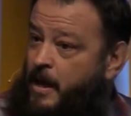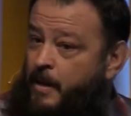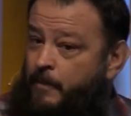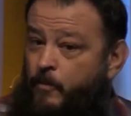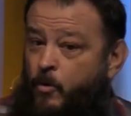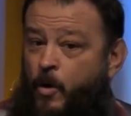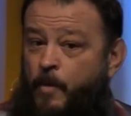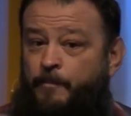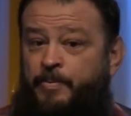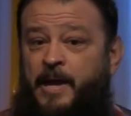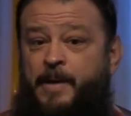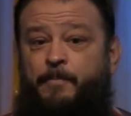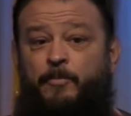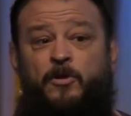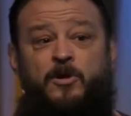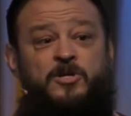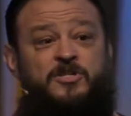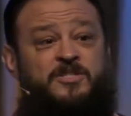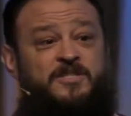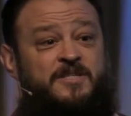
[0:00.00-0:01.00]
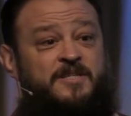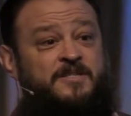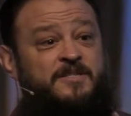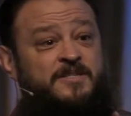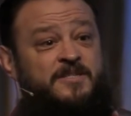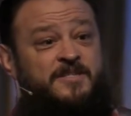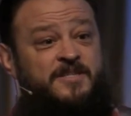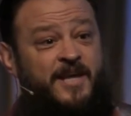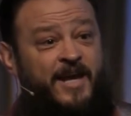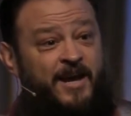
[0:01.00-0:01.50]
When people are
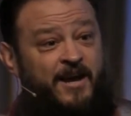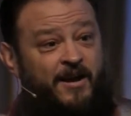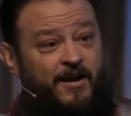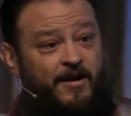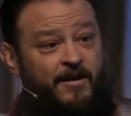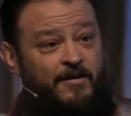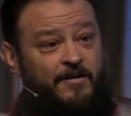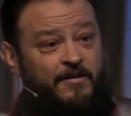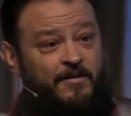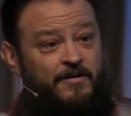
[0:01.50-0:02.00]
sincere,